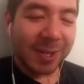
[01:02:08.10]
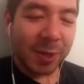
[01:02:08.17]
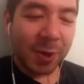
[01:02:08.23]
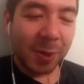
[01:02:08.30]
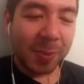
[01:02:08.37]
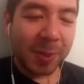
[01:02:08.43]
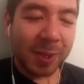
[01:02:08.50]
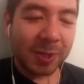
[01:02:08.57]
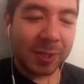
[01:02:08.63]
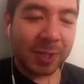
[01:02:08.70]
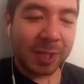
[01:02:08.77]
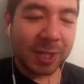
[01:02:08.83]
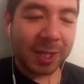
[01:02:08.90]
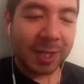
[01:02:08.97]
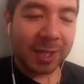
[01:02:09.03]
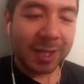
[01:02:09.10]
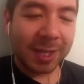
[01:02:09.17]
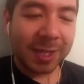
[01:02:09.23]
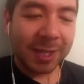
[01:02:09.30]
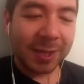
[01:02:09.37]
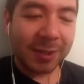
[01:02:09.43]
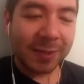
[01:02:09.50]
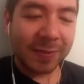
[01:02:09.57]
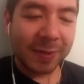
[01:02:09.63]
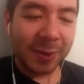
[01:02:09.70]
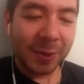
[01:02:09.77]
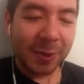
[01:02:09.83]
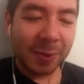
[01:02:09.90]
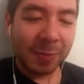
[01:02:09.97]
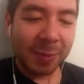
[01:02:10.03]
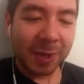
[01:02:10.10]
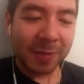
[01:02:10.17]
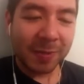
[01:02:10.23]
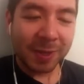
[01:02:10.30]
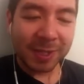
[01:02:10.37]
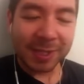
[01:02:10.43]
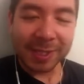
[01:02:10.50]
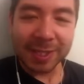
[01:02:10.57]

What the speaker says: hoping there's still another few bug fixes.